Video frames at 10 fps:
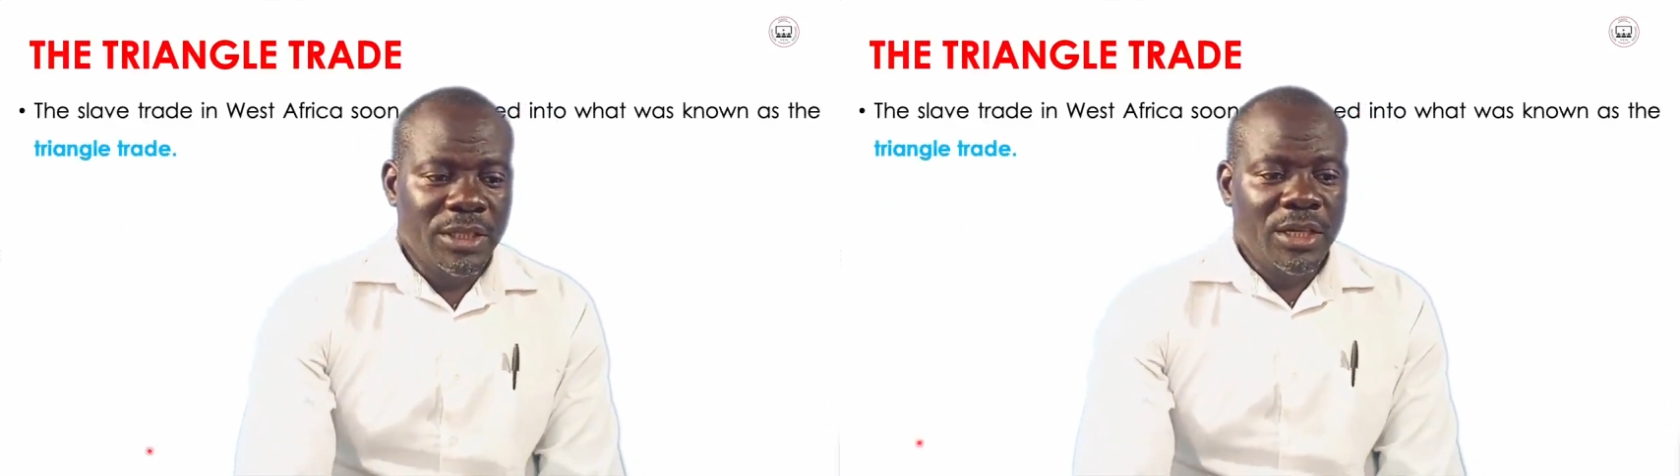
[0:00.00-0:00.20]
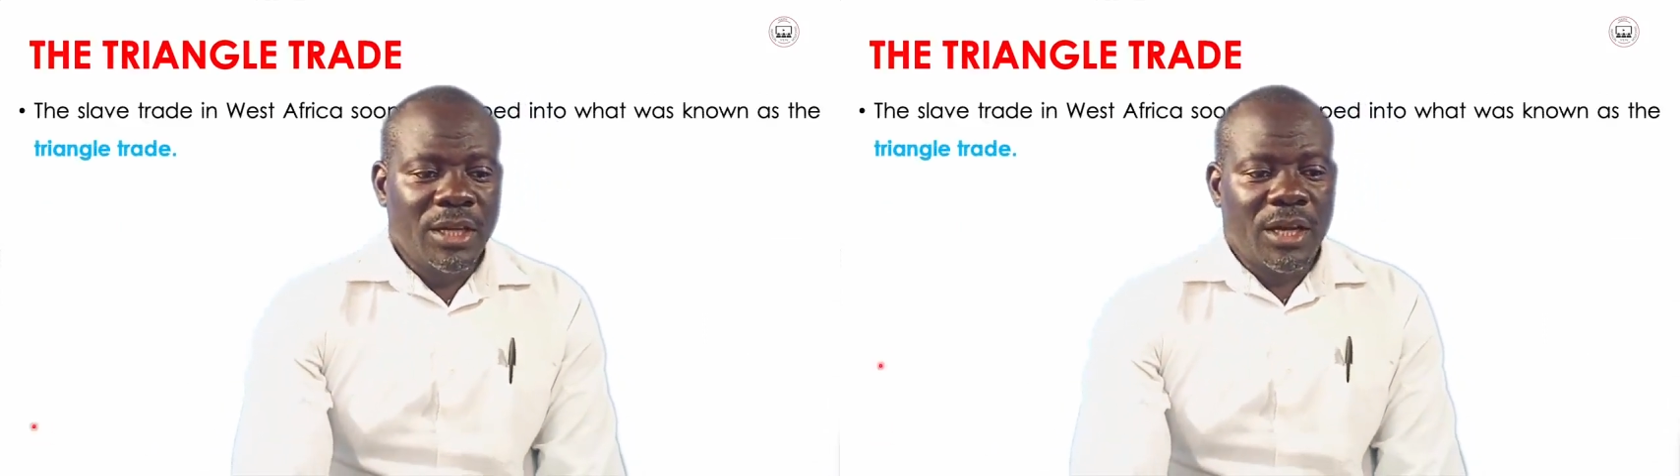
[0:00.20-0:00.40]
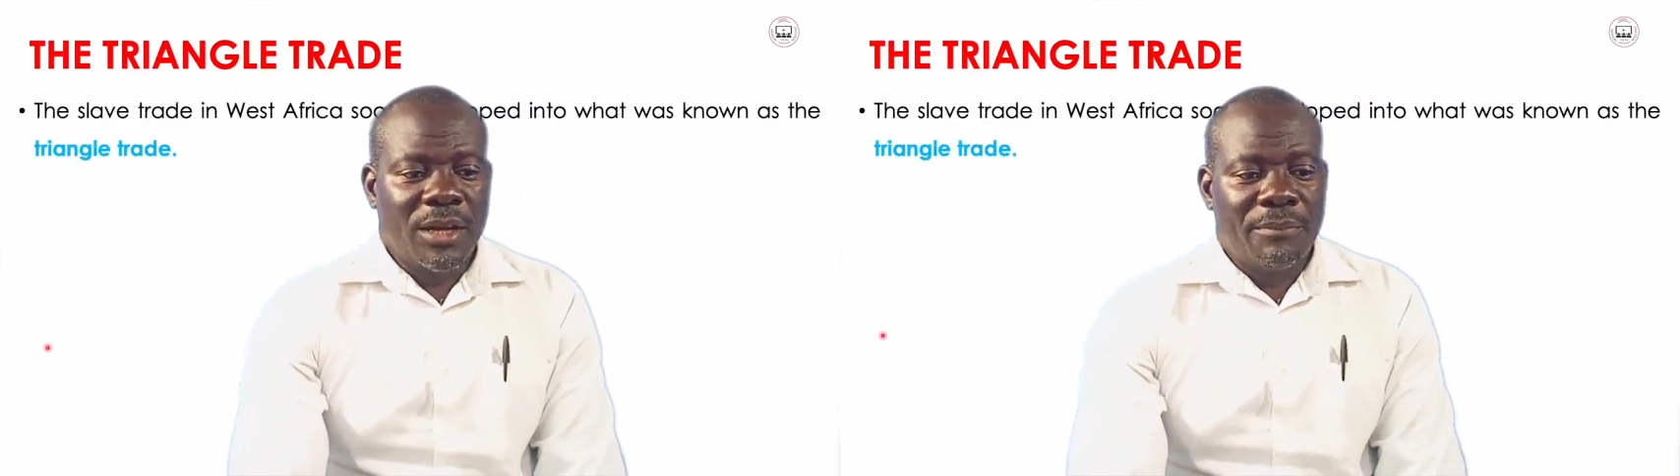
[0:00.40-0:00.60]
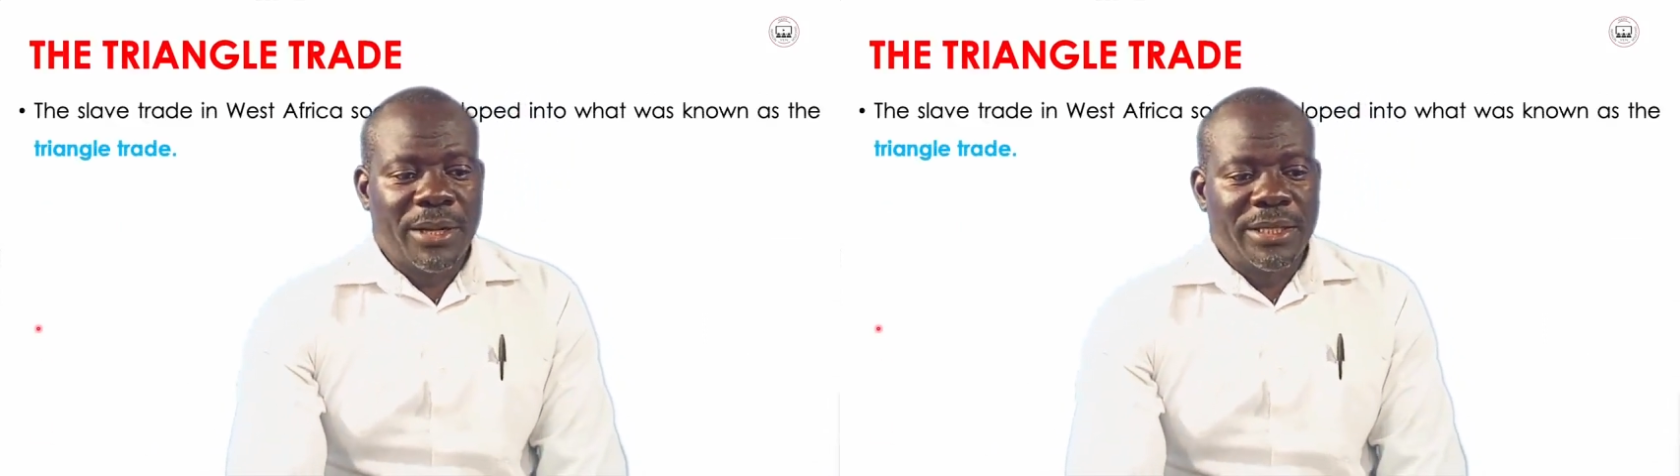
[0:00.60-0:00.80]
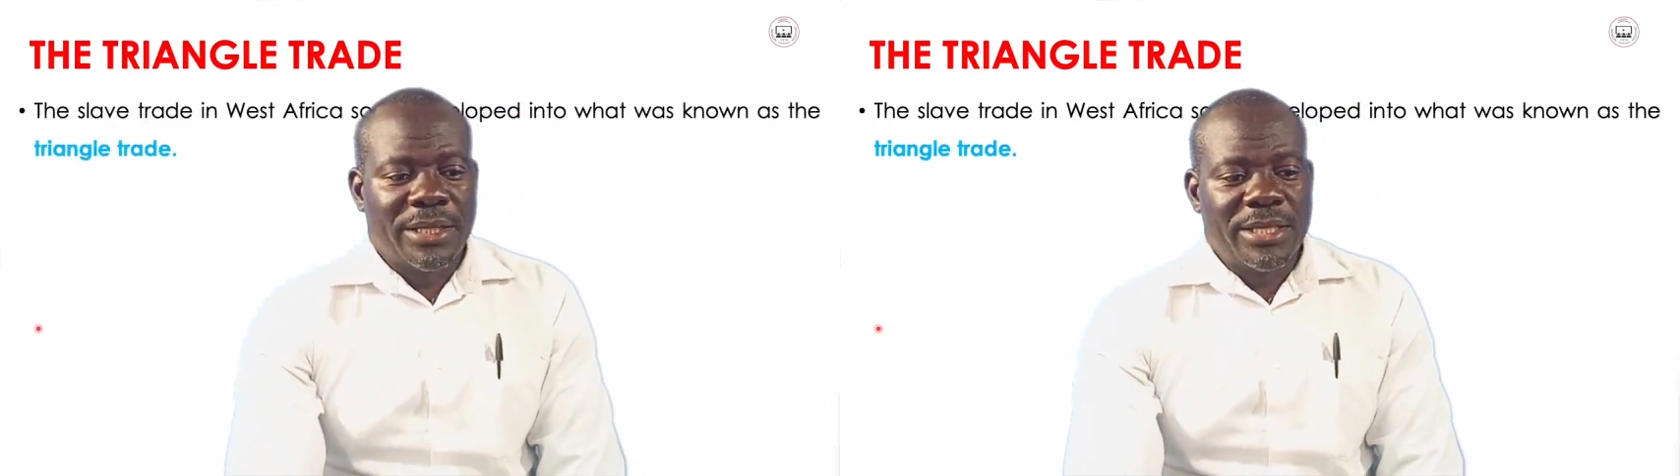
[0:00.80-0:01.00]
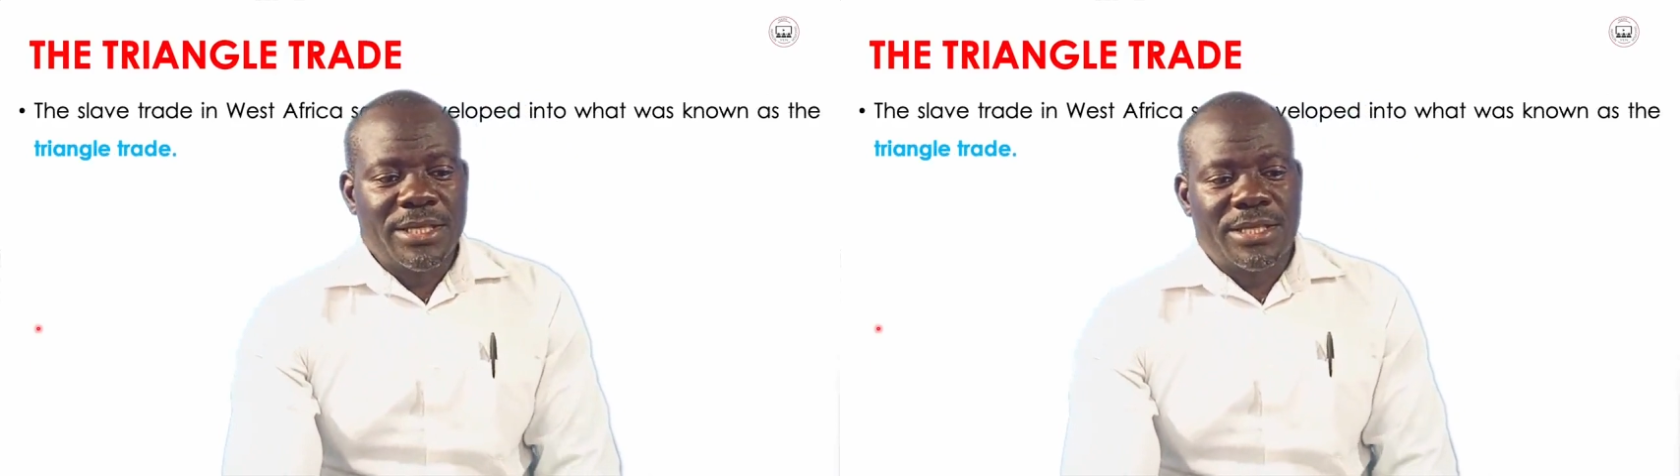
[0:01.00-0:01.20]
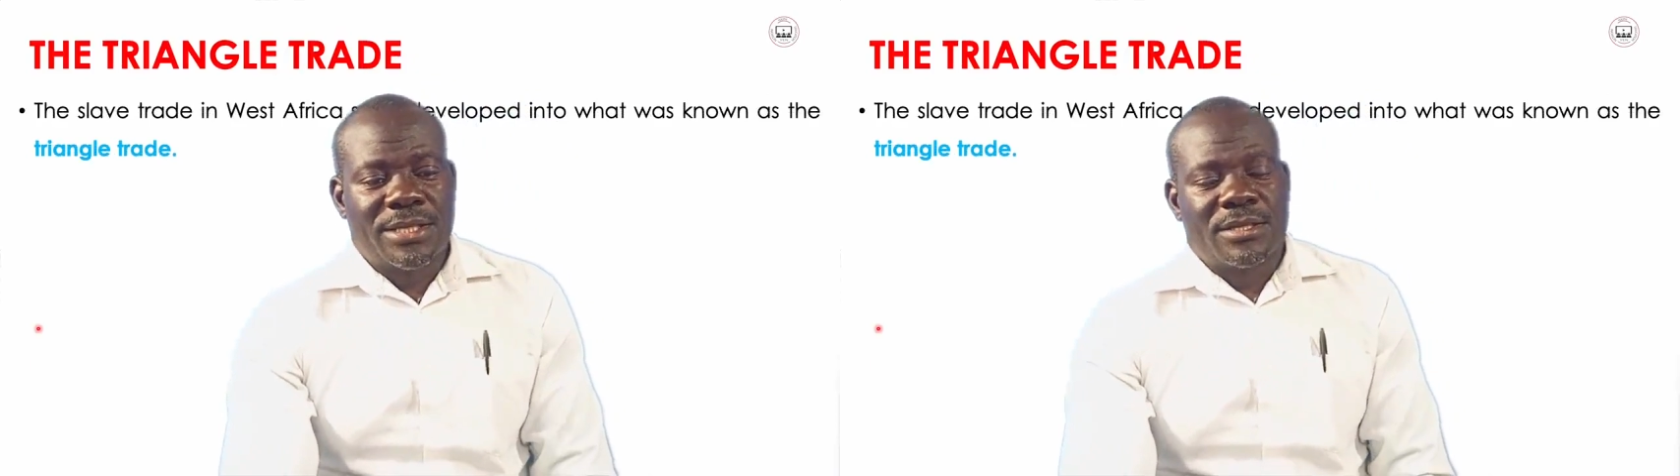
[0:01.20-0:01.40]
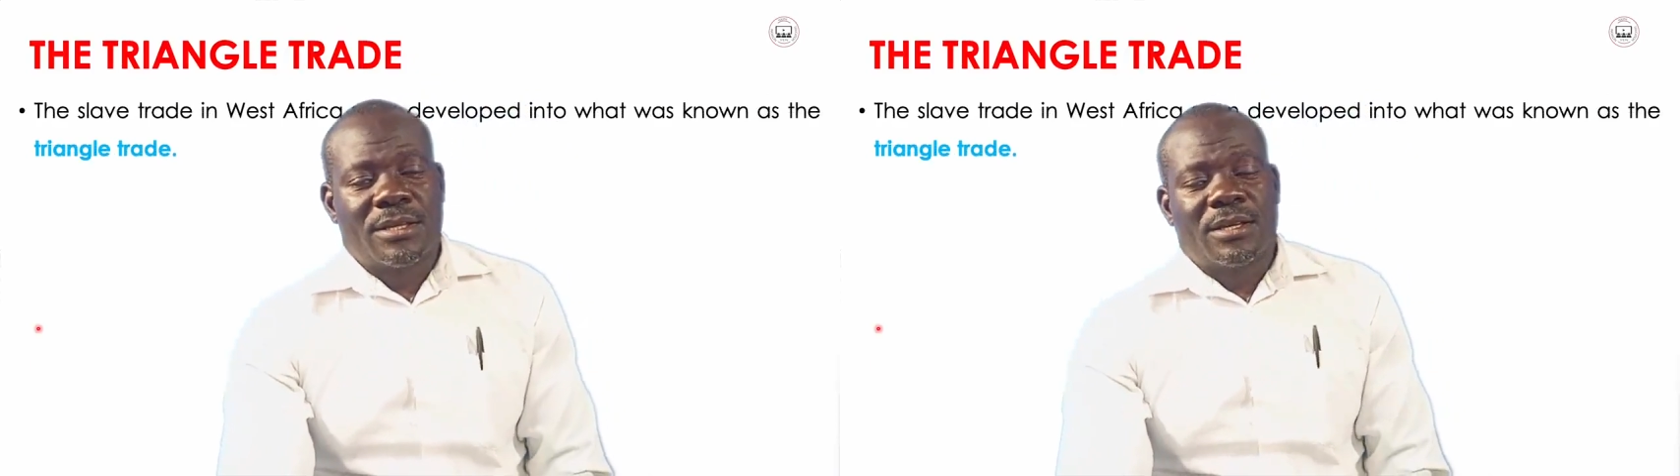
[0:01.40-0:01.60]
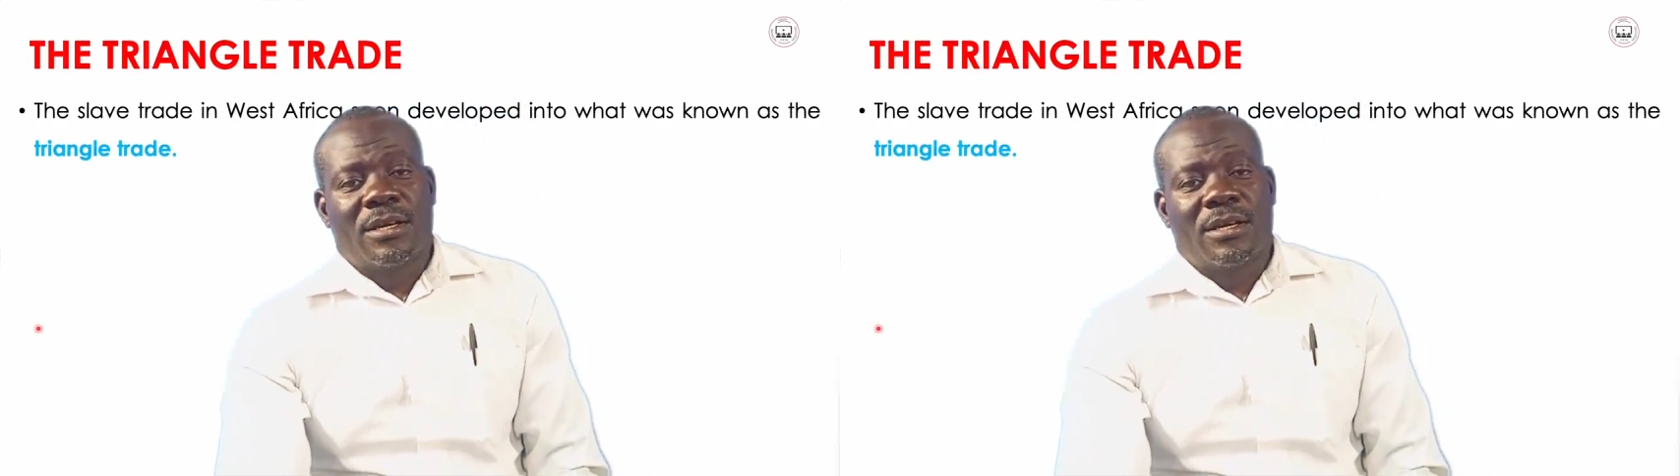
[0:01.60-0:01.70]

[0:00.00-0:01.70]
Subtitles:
by this,